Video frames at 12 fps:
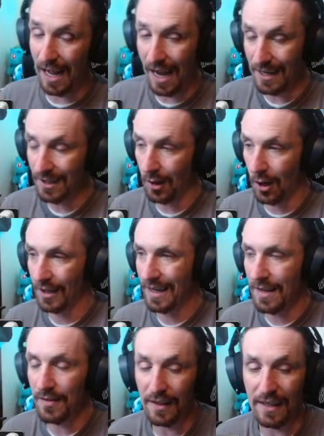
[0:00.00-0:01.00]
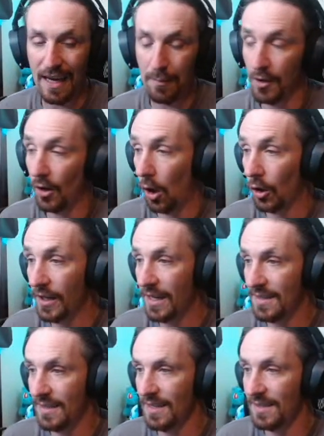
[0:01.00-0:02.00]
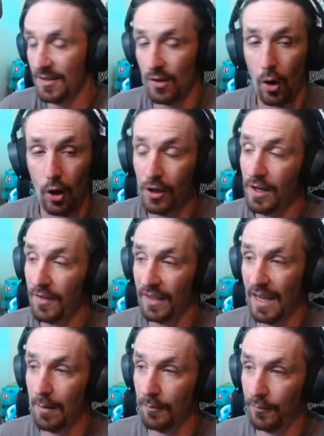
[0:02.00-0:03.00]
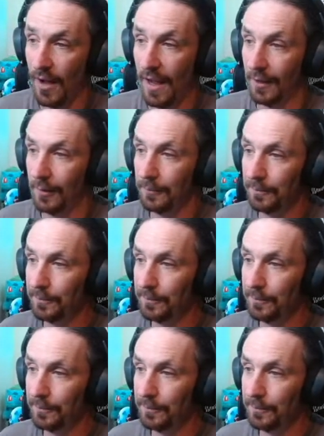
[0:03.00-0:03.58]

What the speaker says: icon in the game that already exists. It's already in the game file.